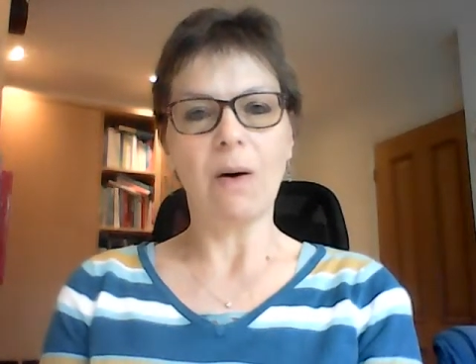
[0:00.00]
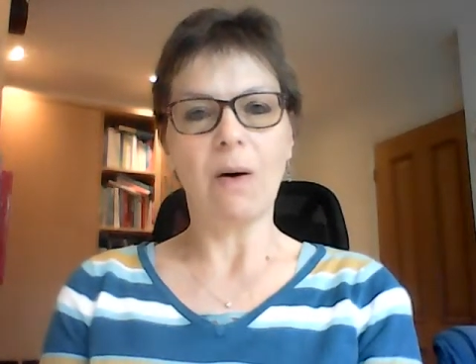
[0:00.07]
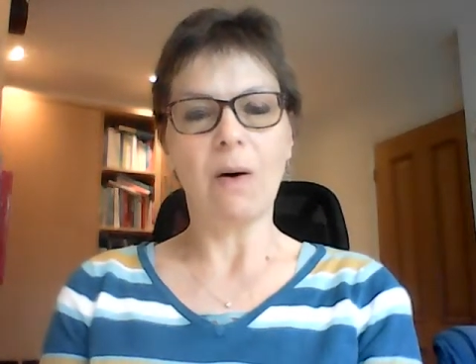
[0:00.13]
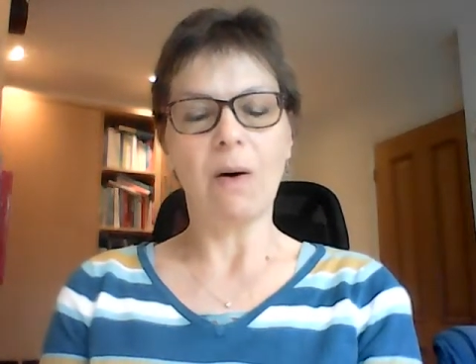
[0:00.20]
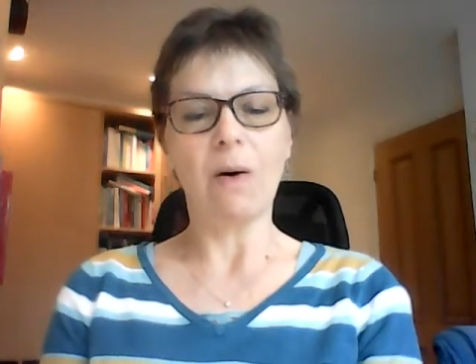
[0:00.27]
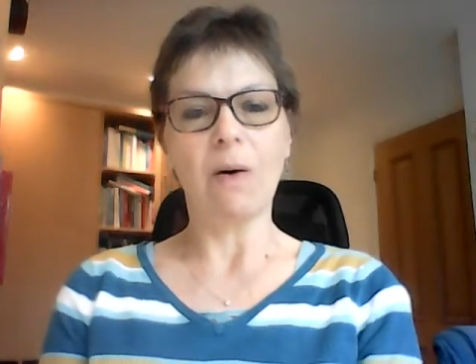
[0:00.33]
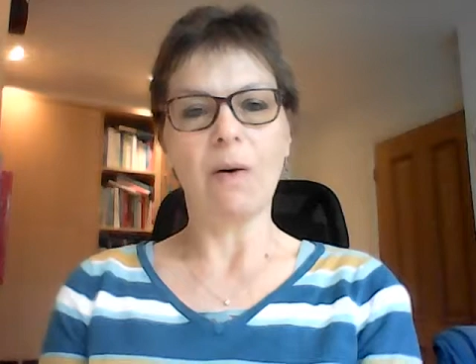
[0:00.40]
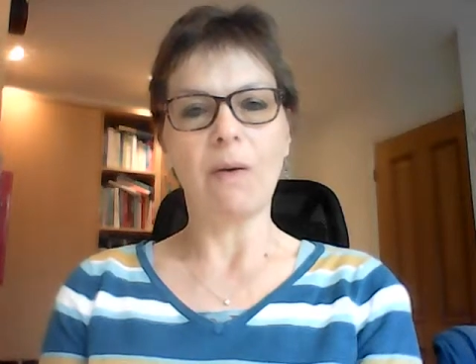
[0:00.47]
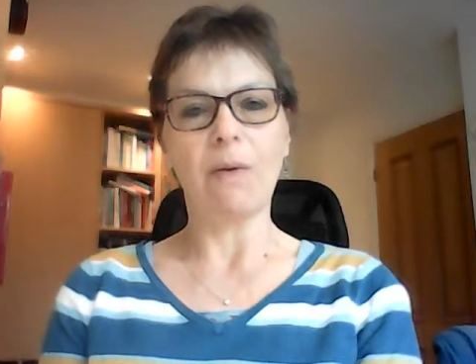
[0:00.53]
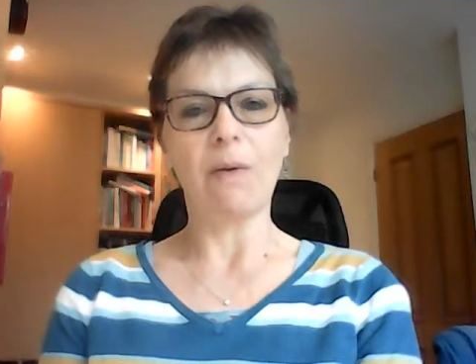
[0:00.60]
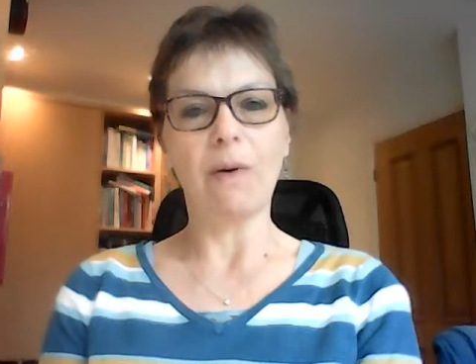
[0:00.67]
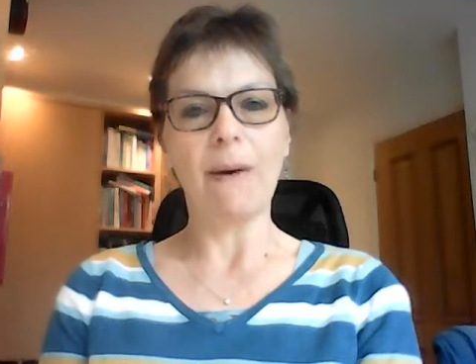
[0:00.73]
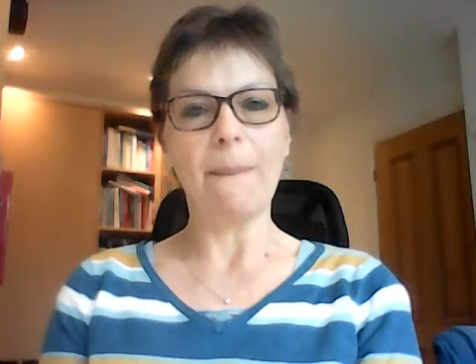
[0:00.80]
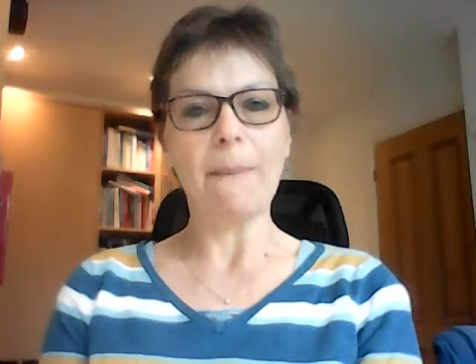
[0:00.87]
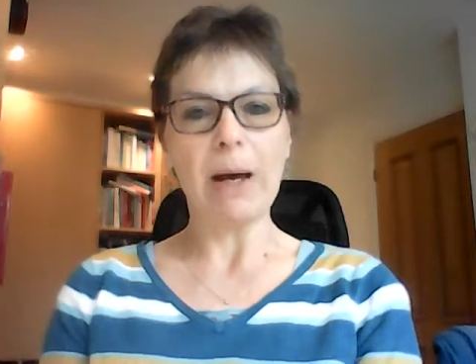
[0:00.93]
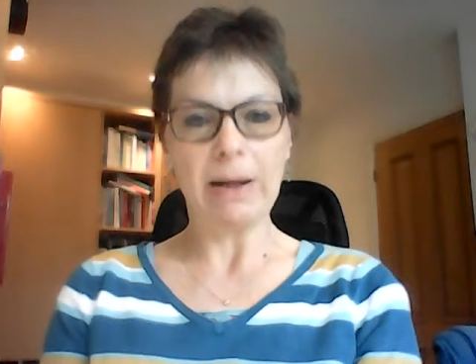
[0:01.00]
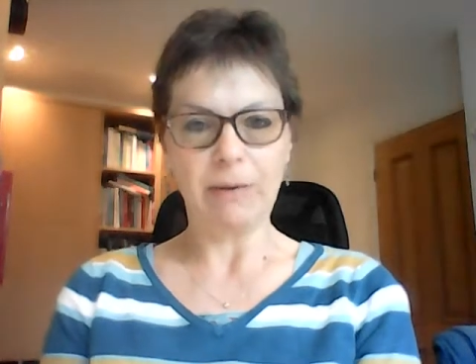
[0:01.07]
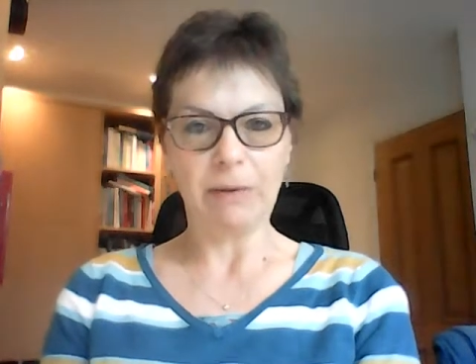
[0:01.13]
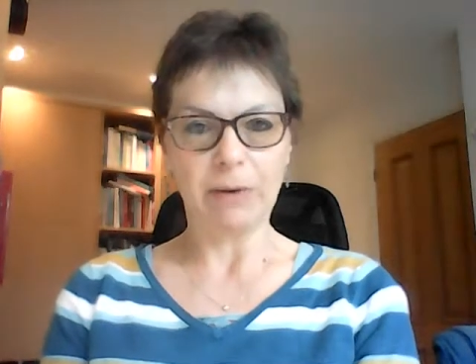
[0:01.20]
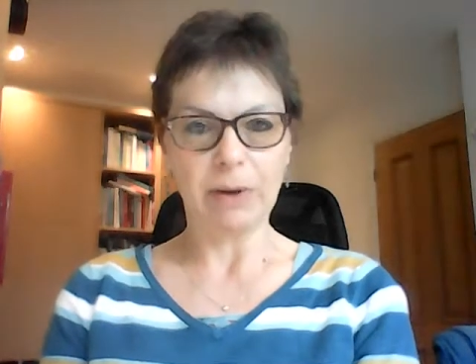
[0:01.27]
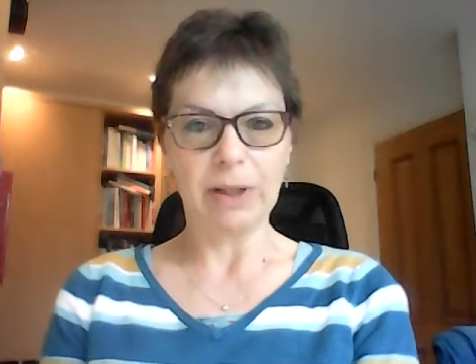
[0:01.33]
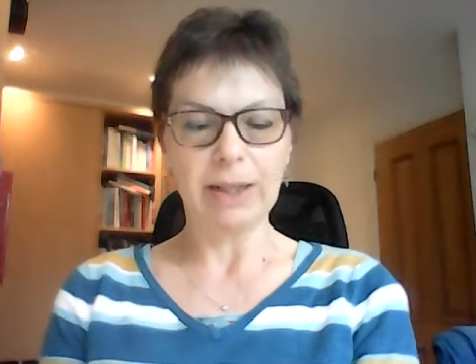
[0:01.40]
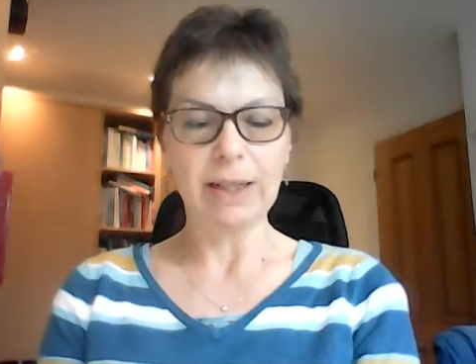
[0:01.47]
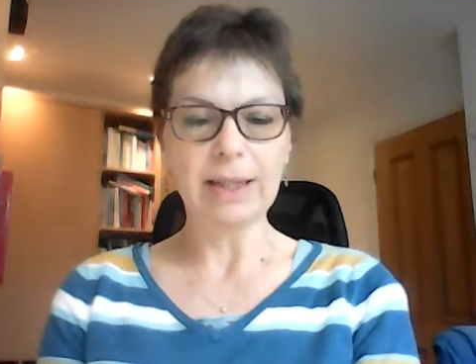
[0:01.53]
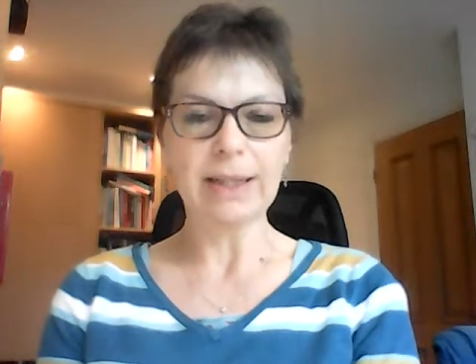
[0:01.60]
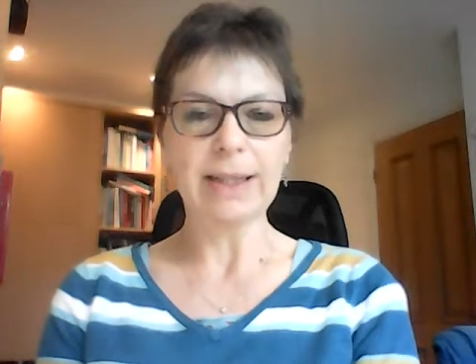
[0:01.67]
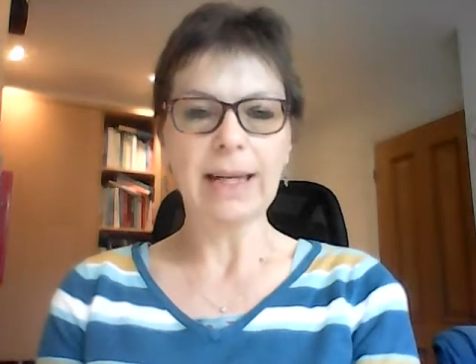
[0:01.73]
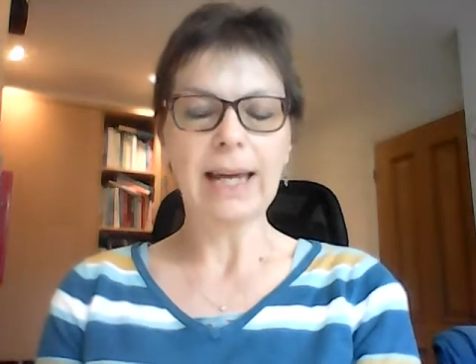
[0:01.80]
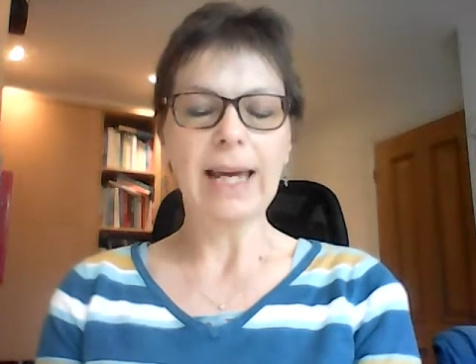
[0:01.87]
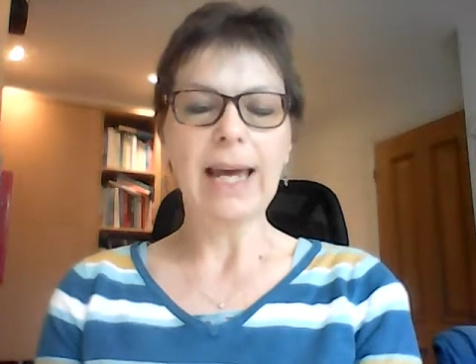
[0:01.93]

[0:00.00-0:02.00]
of mindfulness